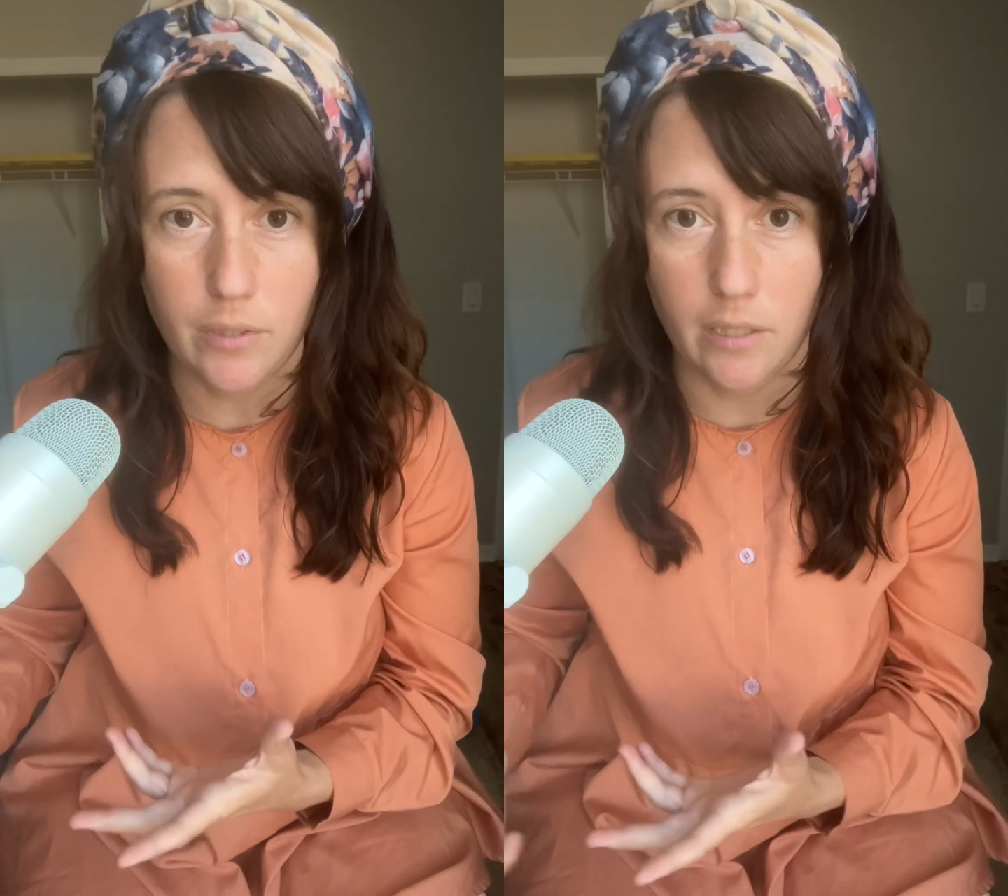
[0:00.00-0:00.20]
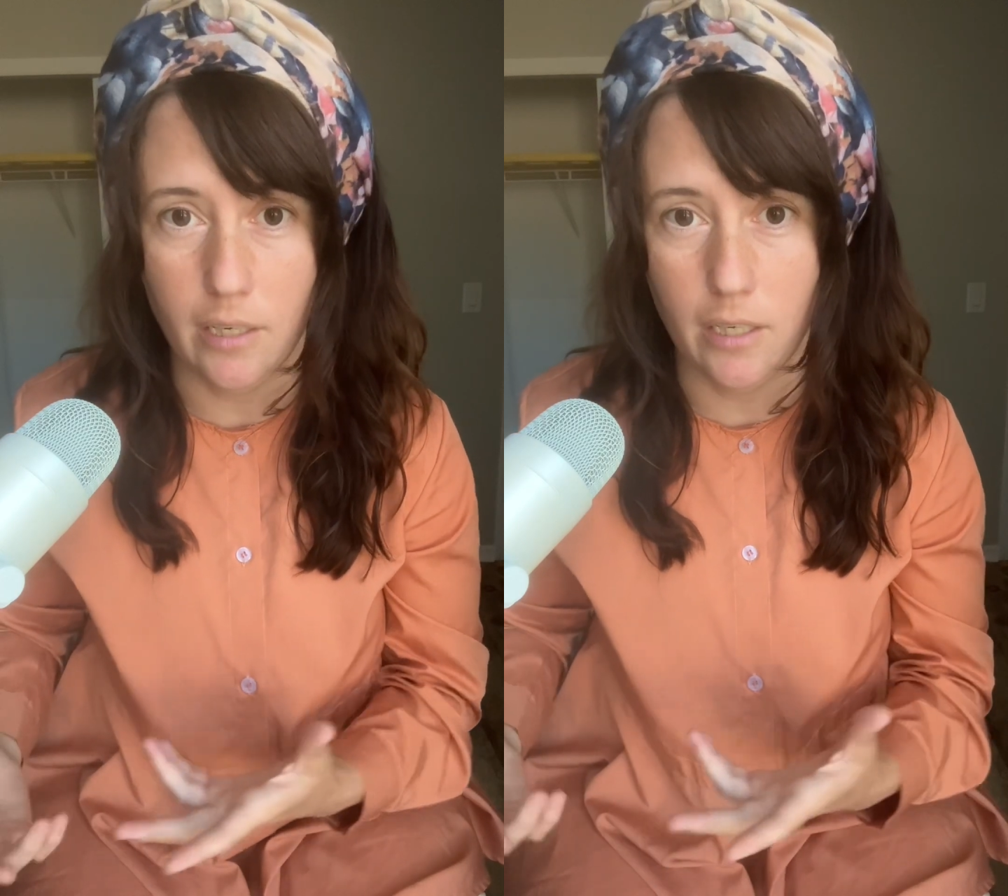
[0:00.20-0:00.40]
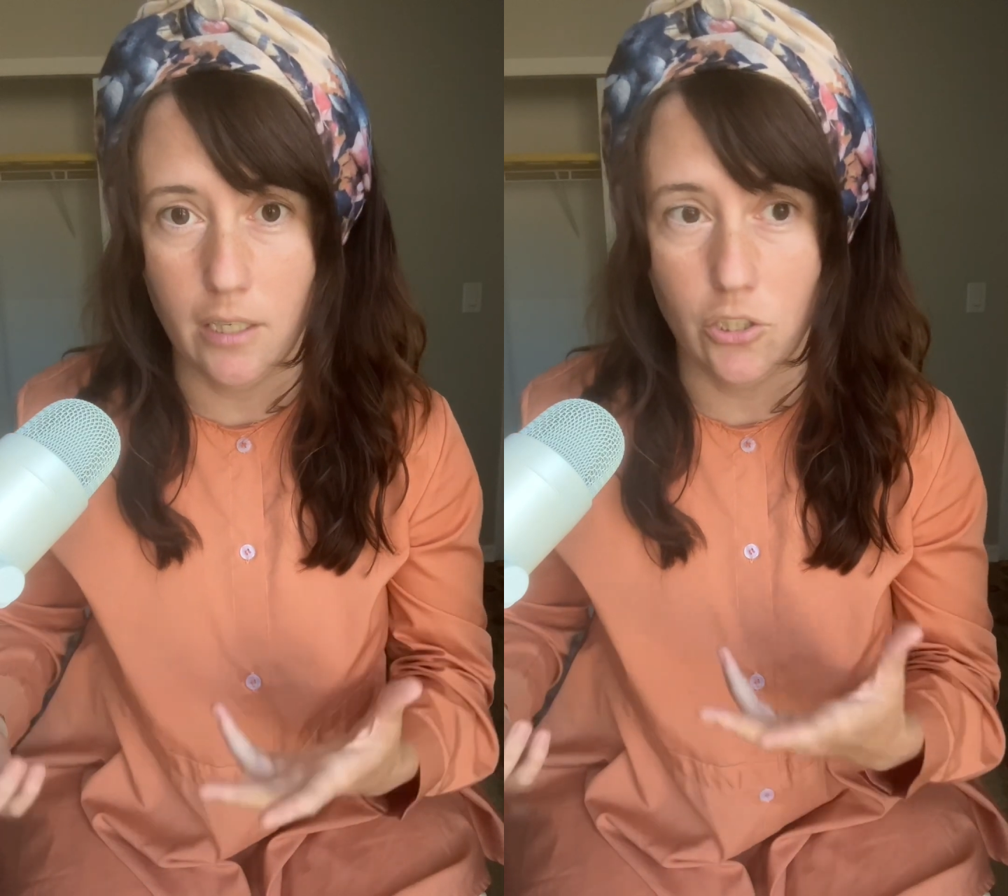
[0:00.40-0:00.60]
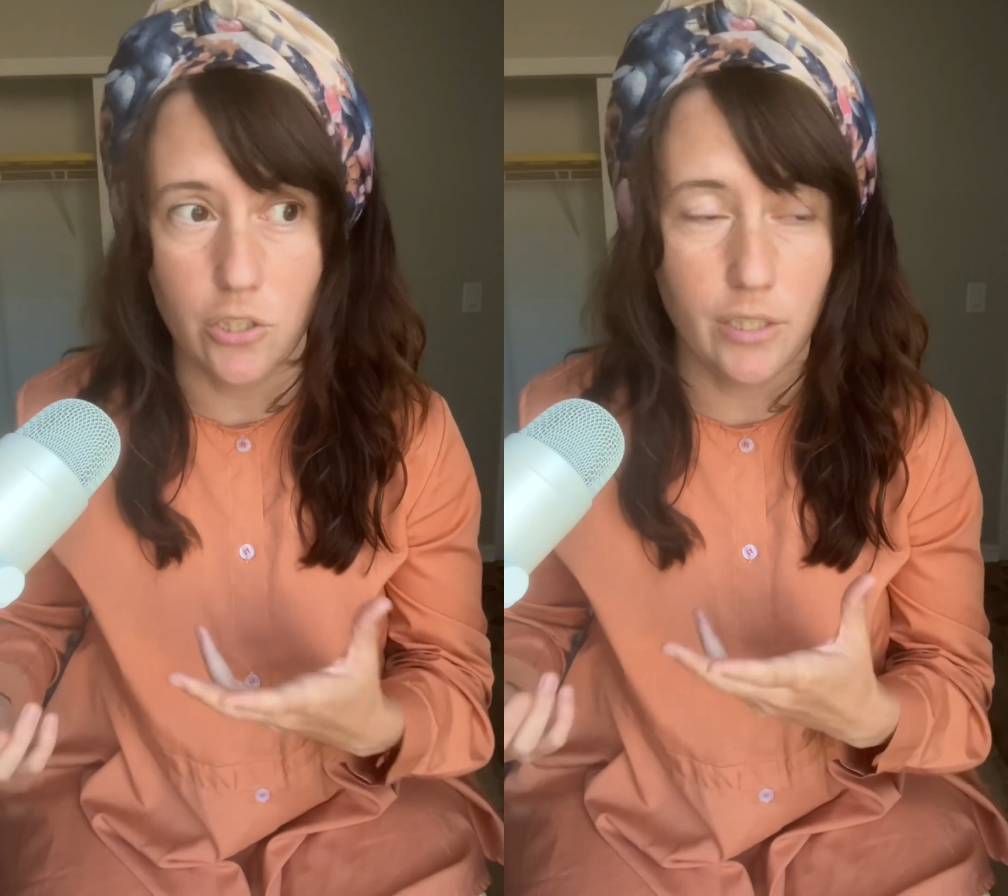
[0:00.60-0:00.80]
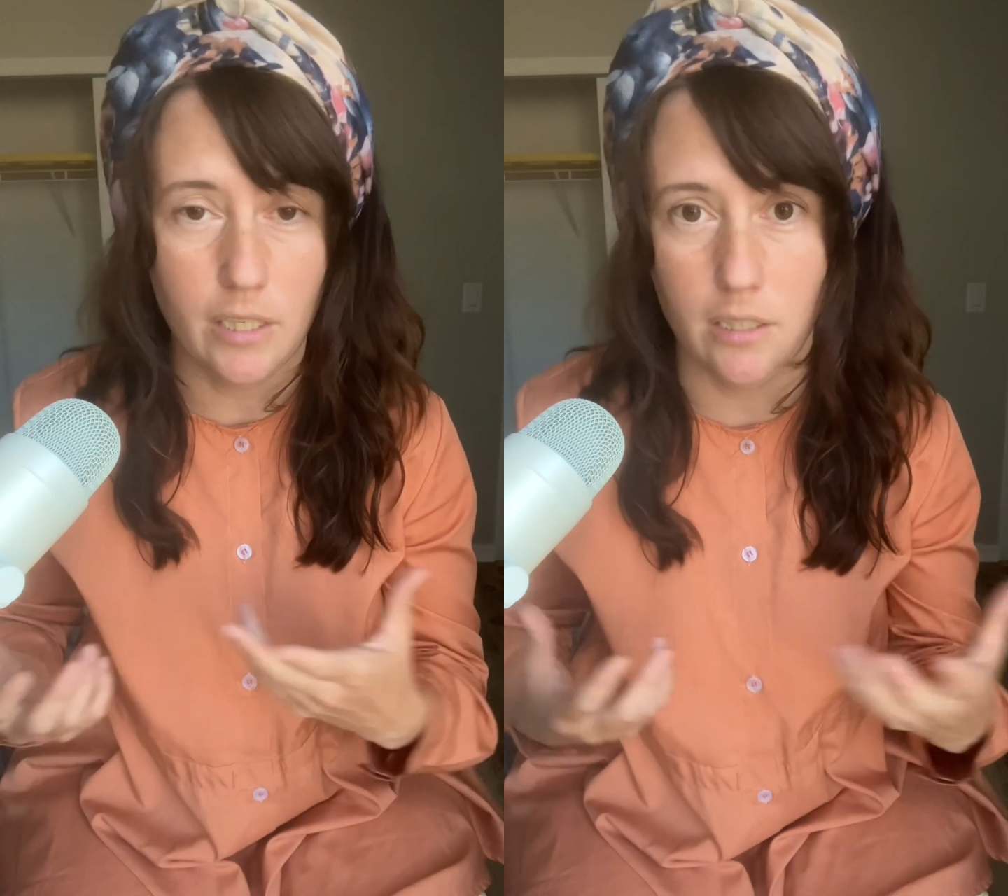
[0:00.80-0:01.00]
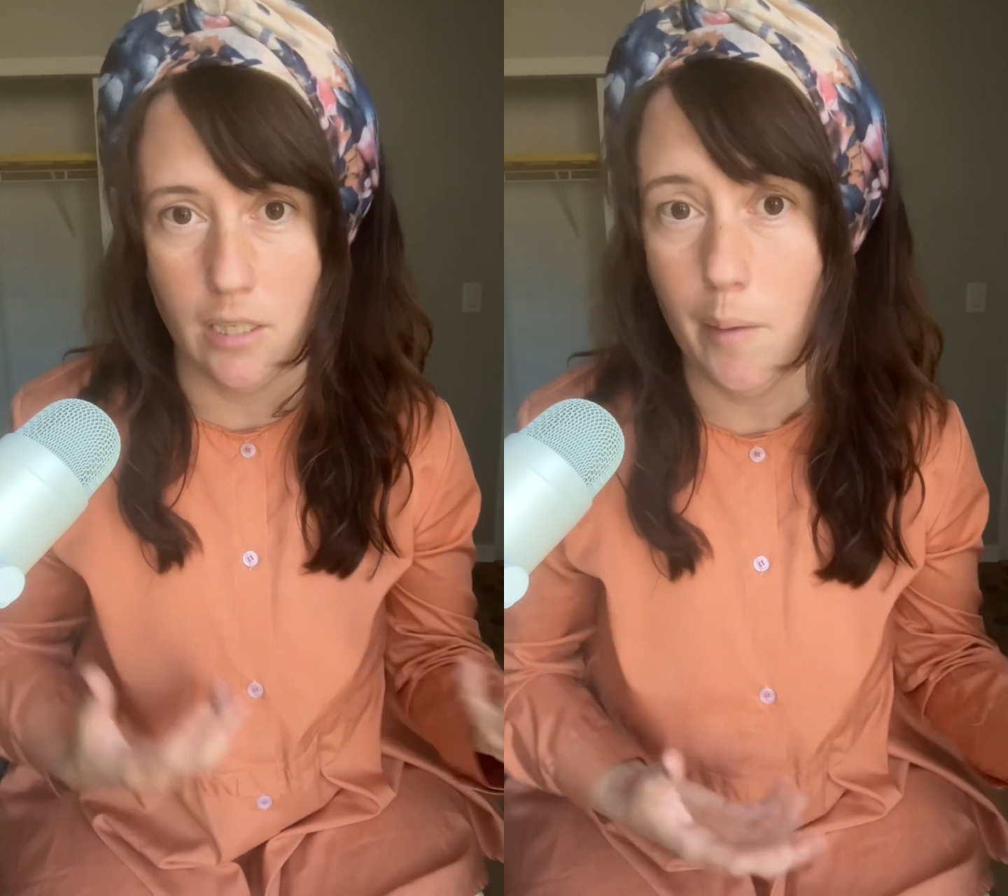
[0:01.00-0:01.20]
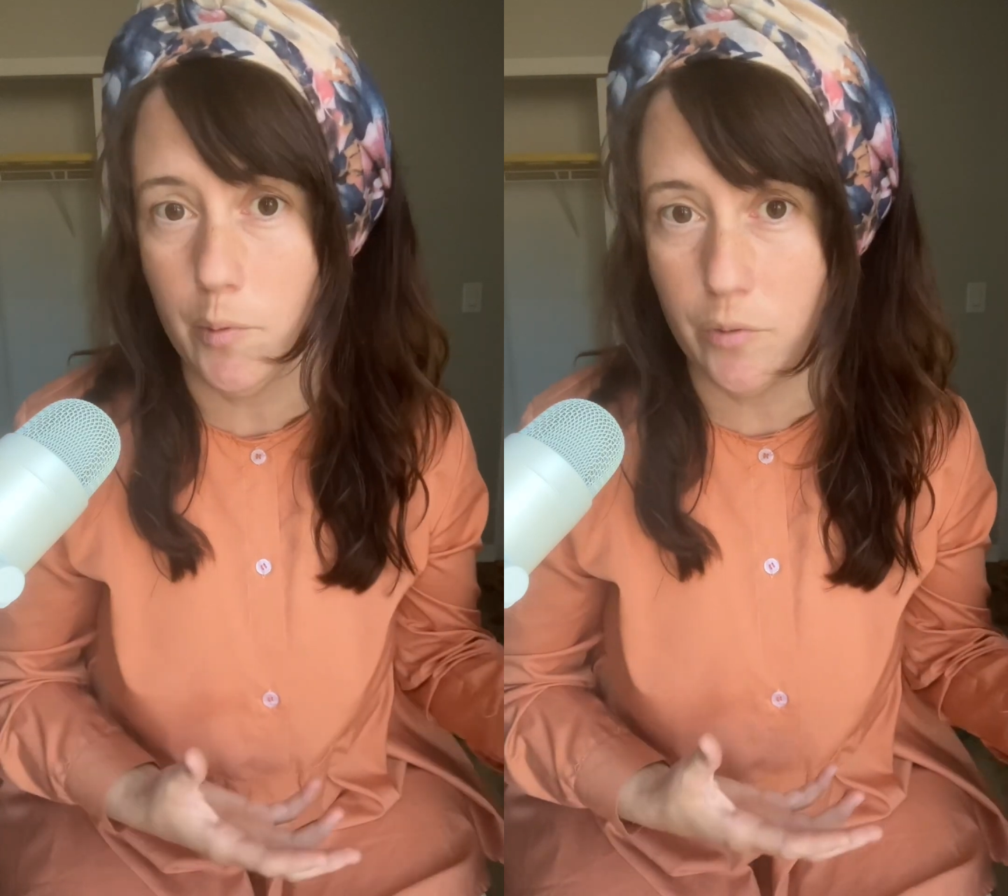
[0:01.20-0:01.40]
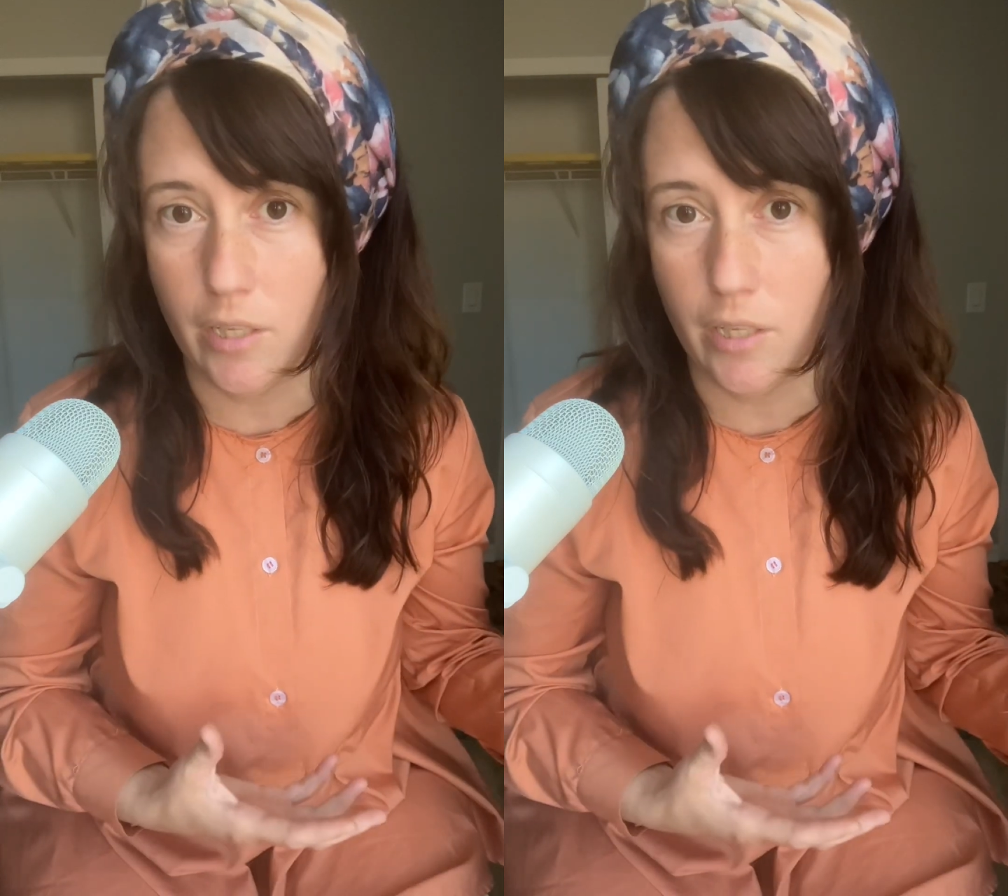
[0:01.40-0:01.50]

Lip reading: Did they just accept what